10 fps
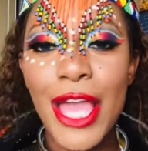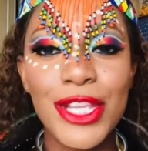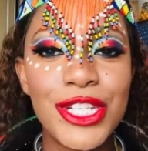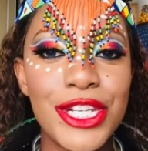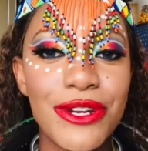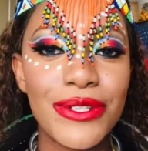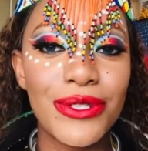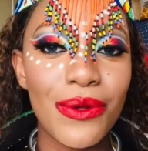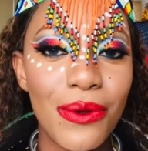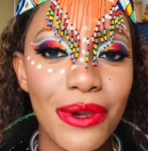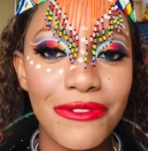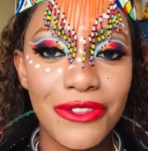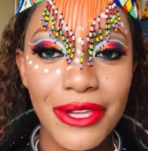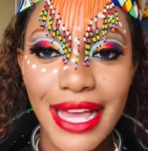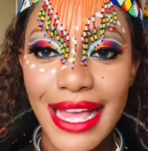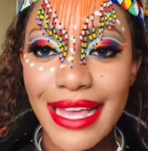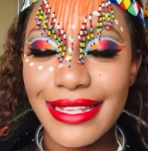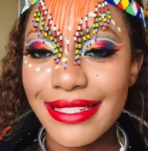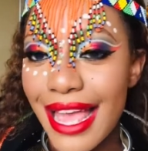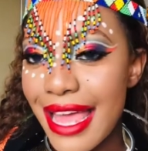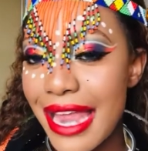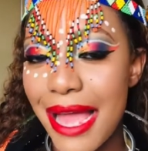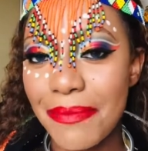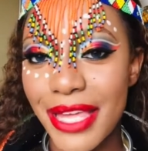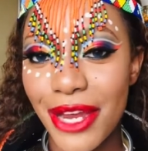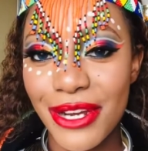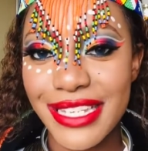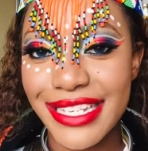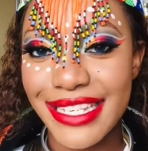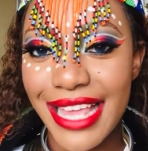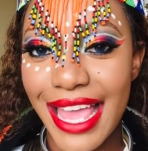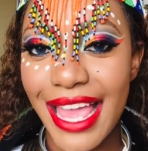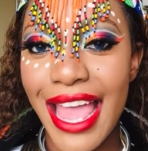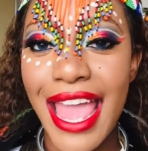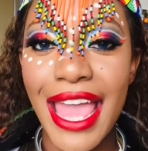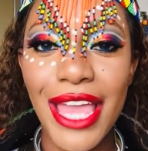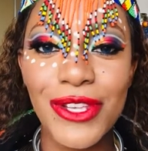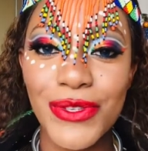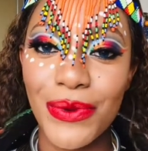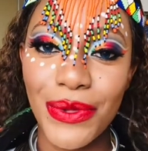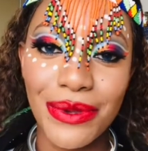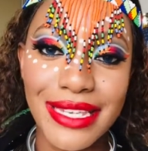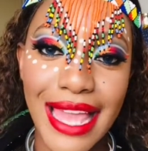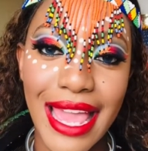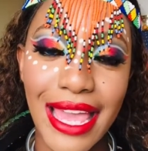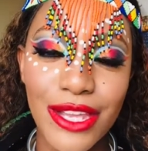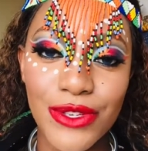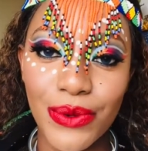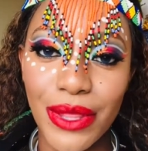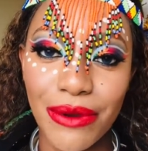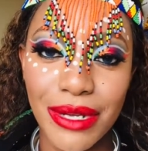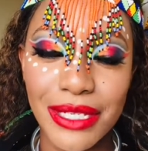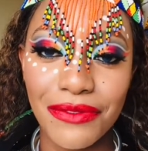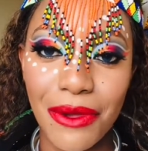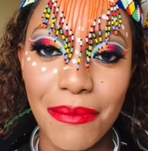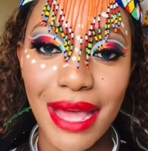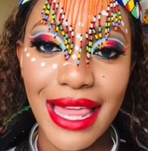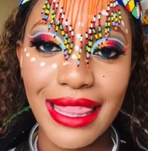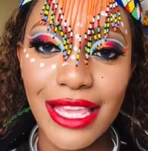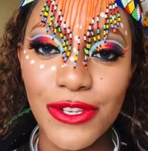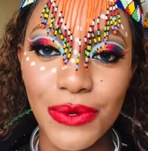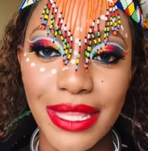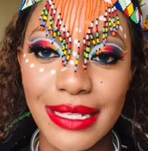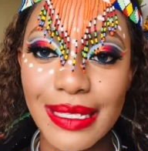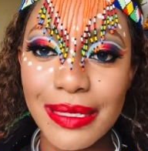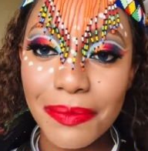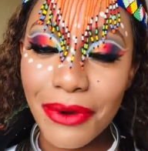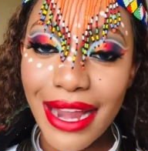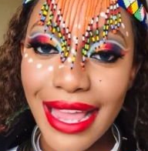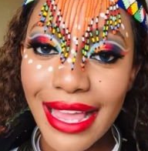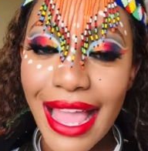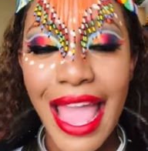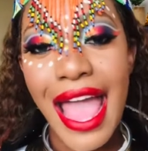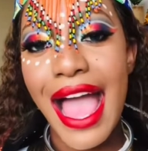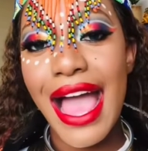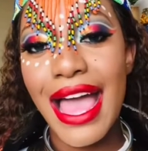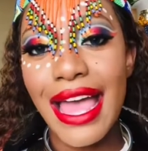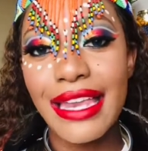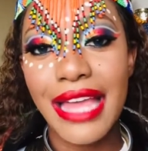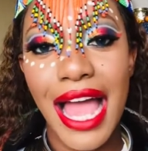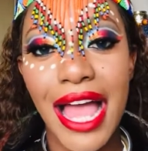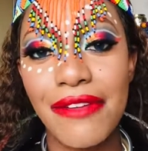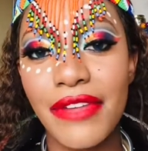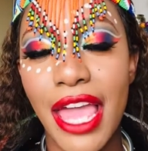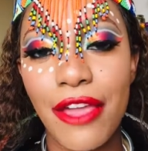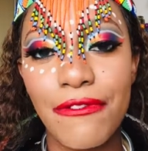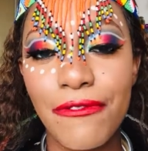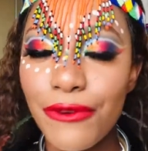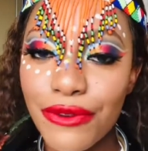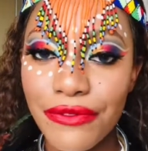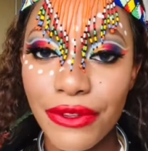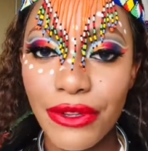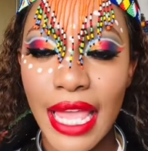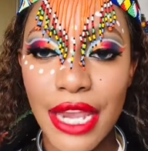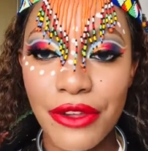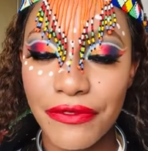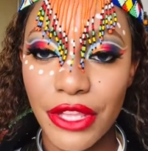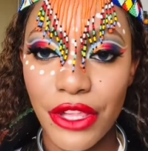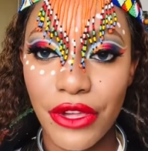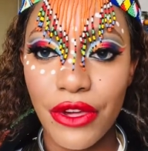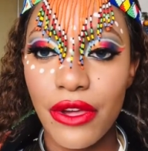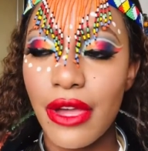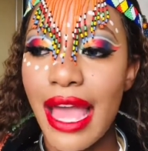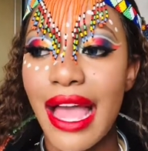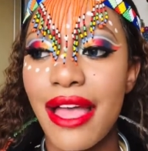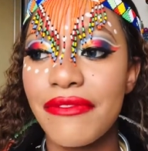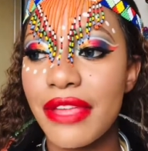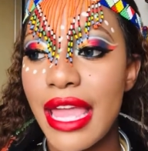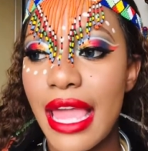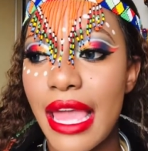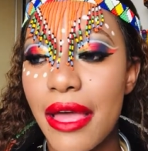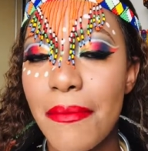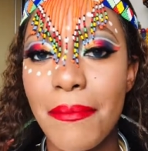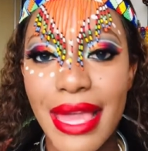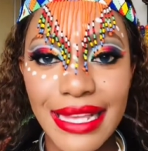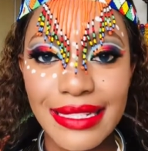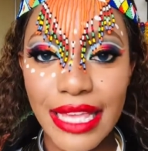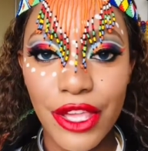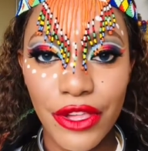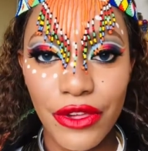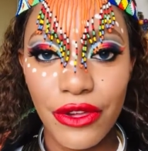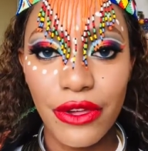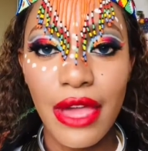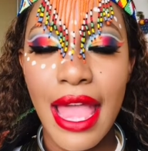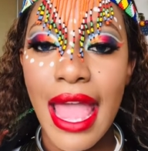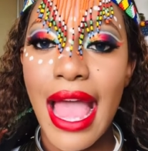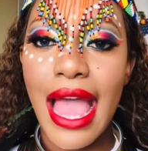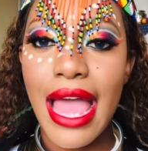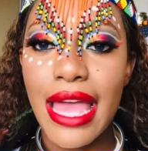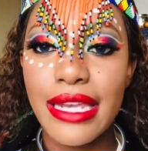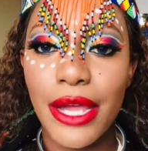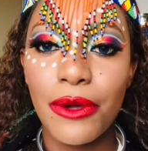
Cheers to all of you guys and happy Heritage Day. Enjoy your day, enjoy the rest of your month, enjoy the spring, and have a fruitful end of the year. Have an amazing year, and